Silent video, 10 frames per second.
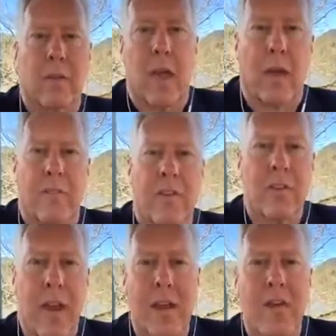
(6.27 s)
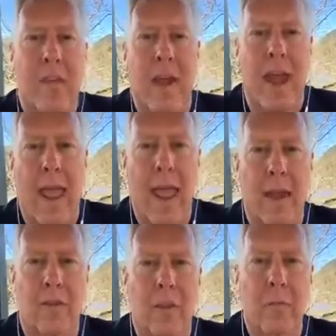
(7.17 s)
a visitation that I
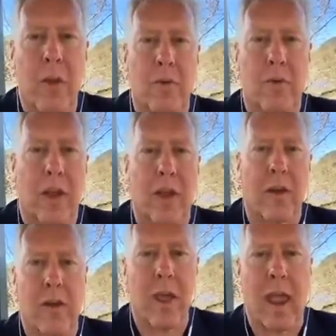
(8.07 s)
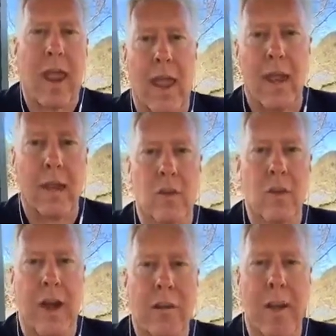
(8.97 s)
had some years ago, and it
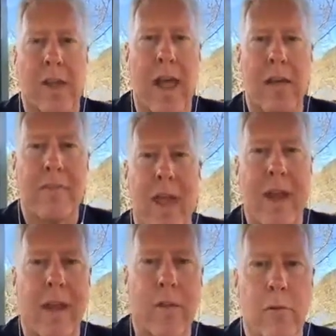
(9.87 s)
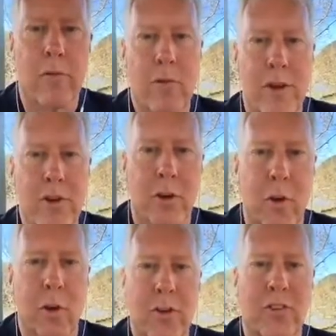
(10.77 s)
changed my life, and then I need a refresher
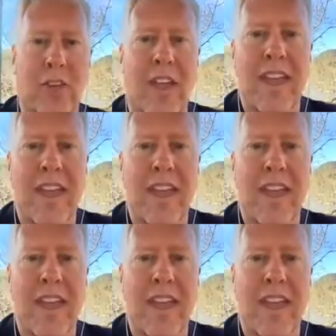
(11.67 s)
course,